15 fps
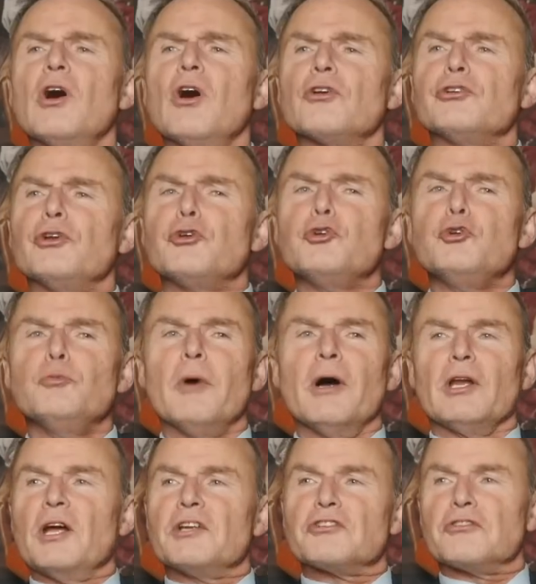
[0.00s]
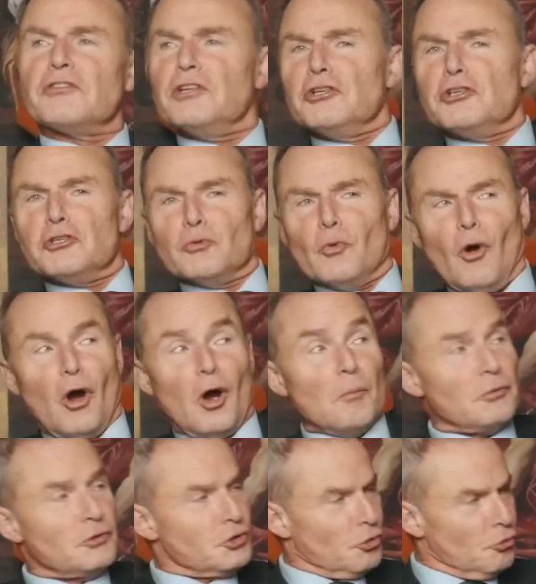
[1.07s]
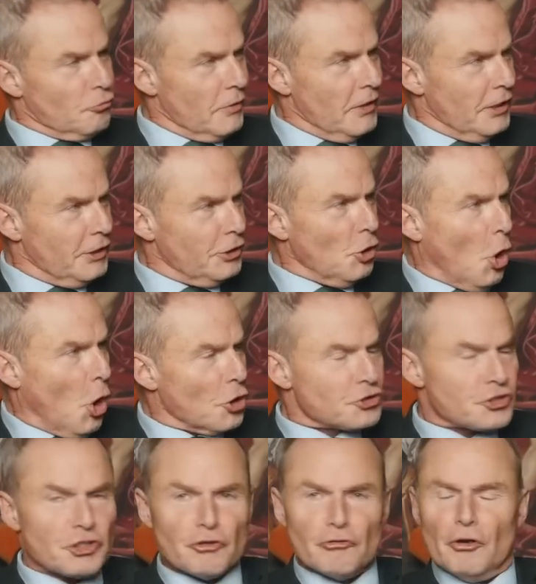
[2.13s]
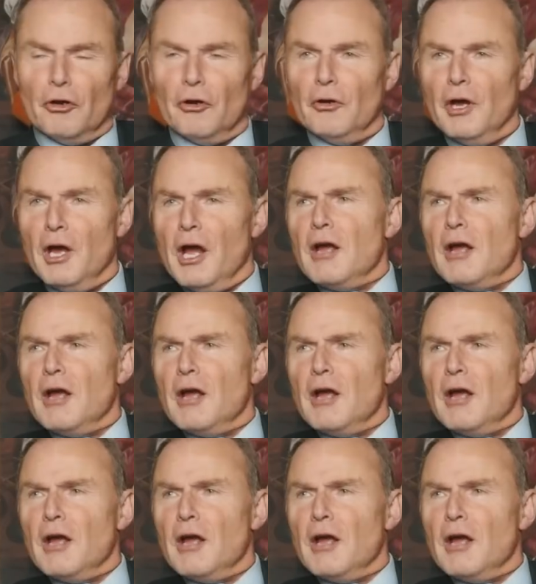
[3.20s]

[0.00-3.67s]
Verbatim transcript: are, you know, you might like to think you are, but you're really not, you know.